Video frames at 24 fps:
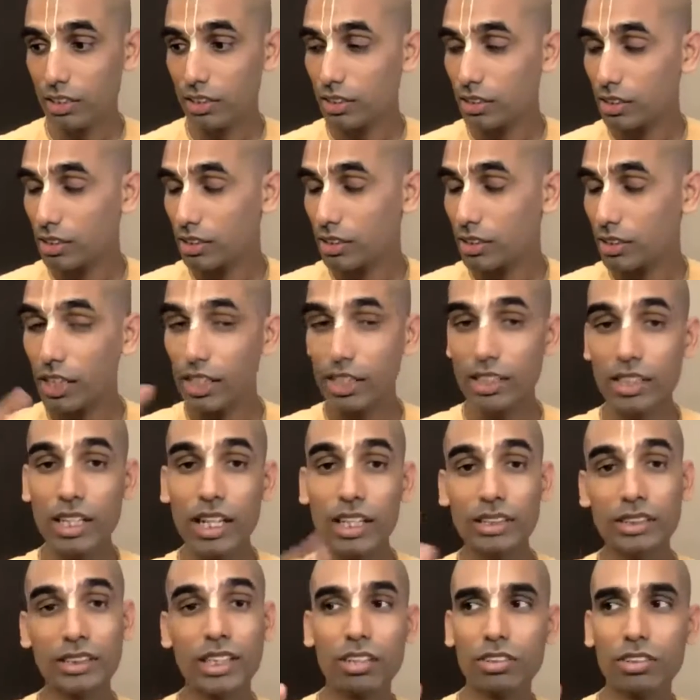this
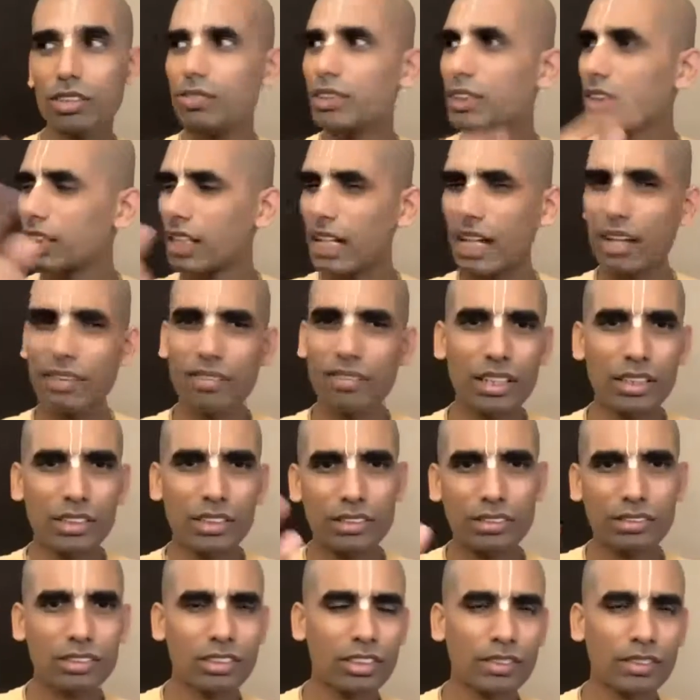Haridas Thakur was
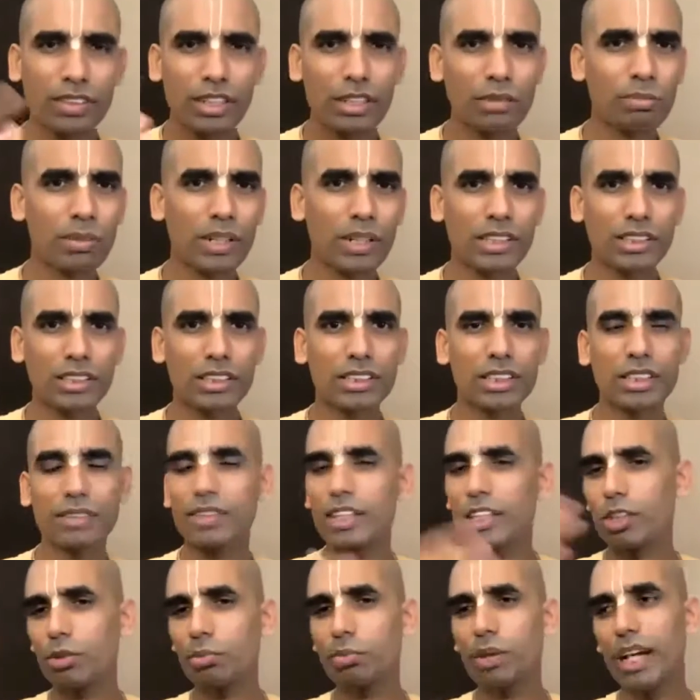traveling to different places. He
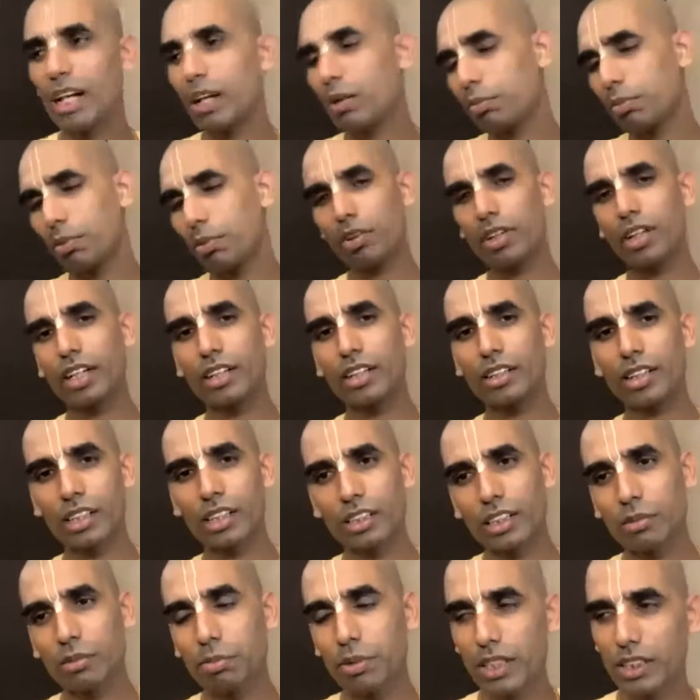went to Banapur and
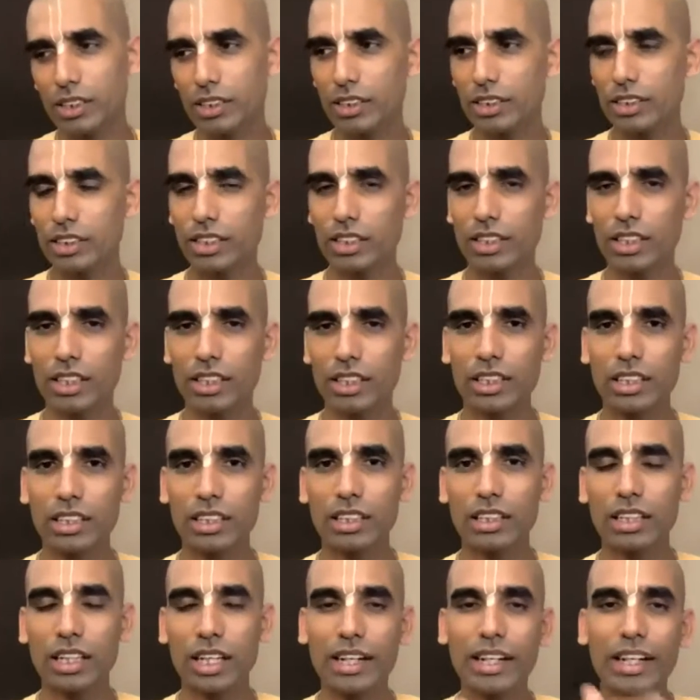other places, and then
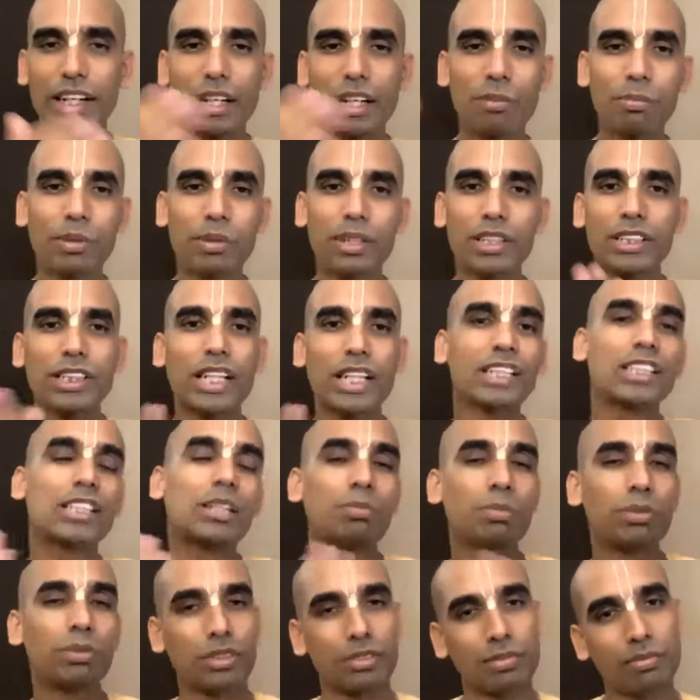he ended up in
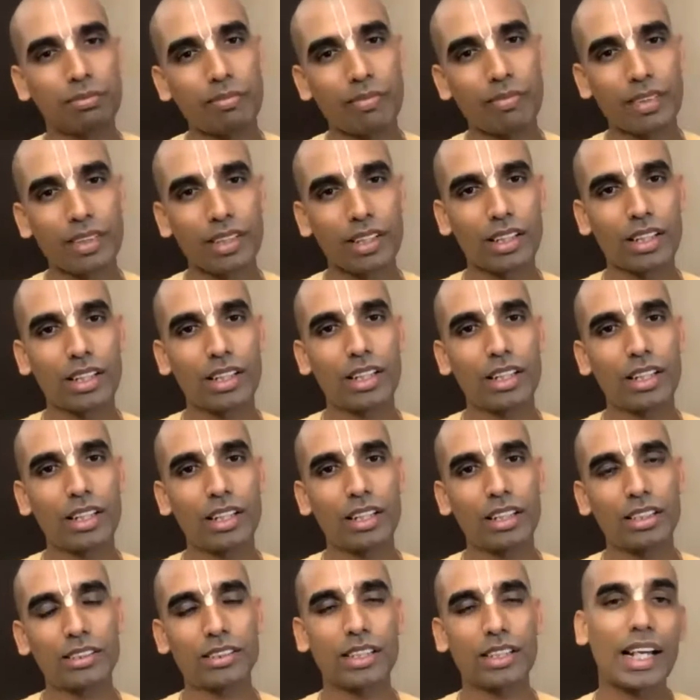Shantipur.
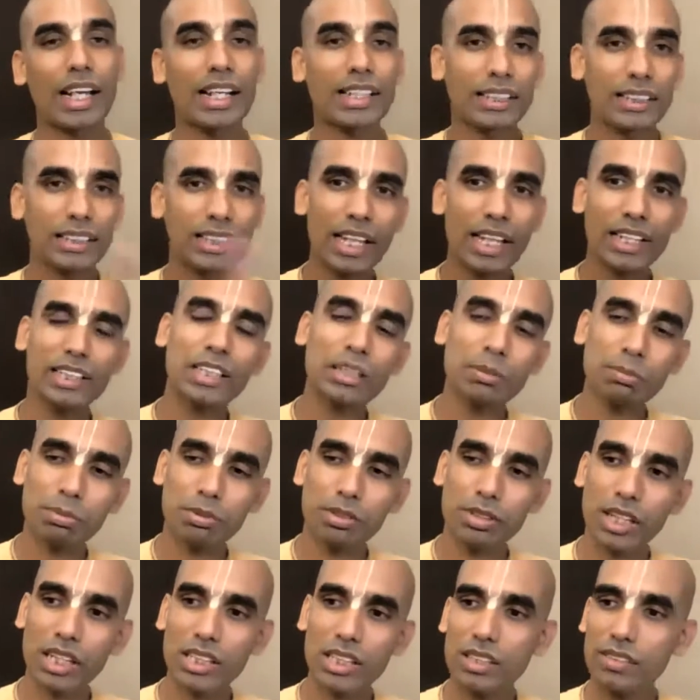So at
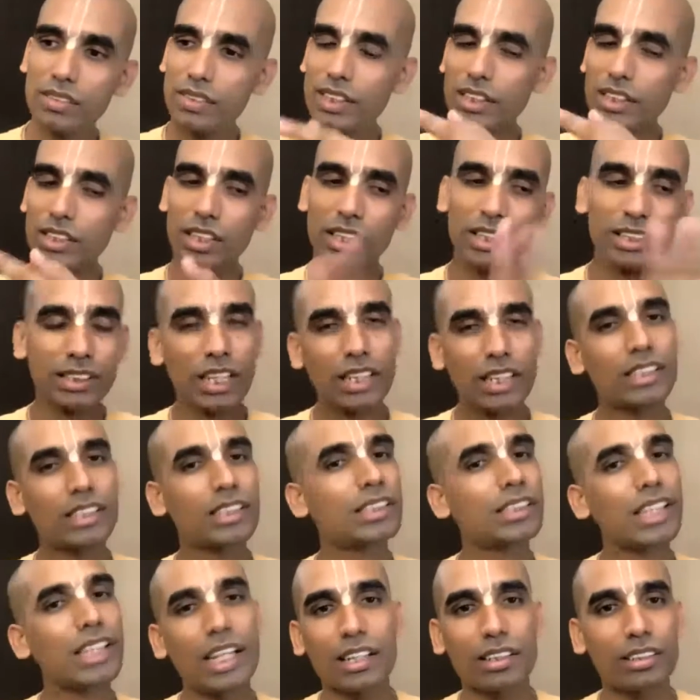Shantipur, Advaita Acharya started
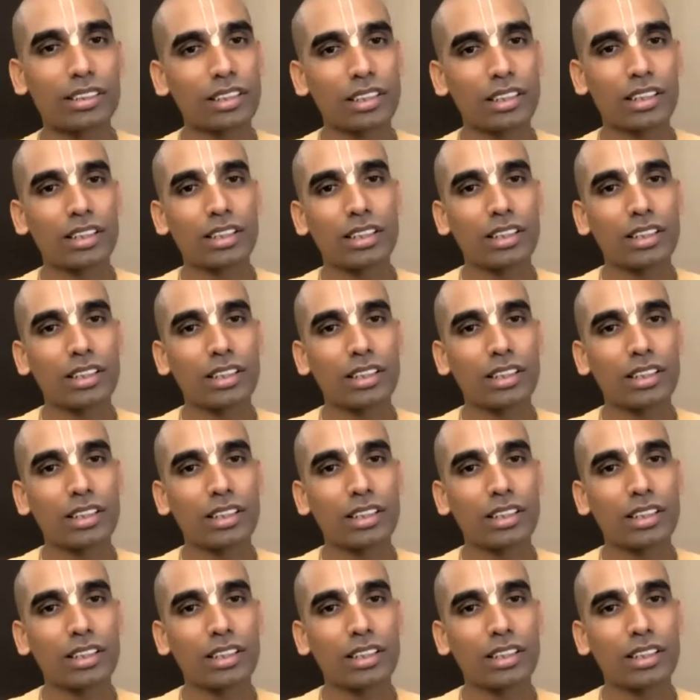staying,